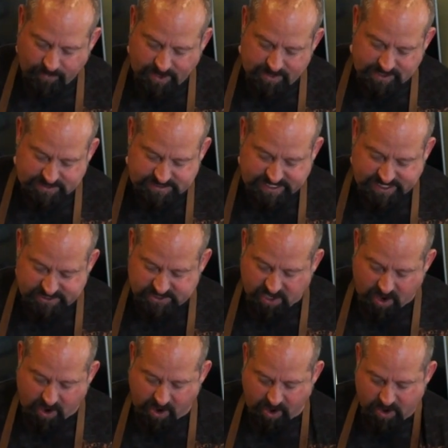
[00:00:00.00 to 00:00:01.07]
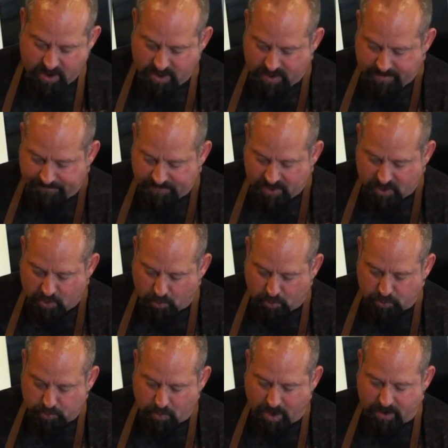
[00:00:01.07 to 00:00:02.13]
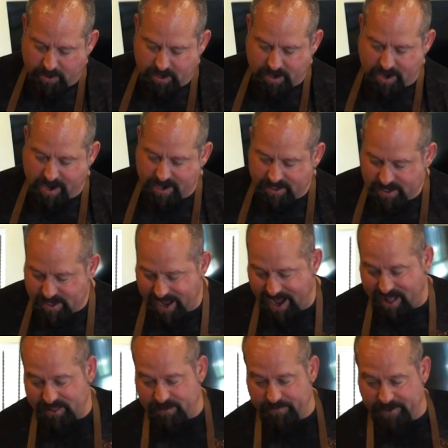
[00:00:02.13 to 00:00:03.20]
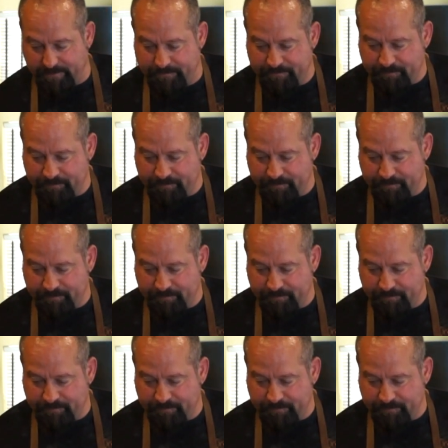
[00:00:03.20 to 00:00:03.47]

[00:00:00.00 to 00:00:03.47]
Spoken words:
Let's taste our cold water caught halibut.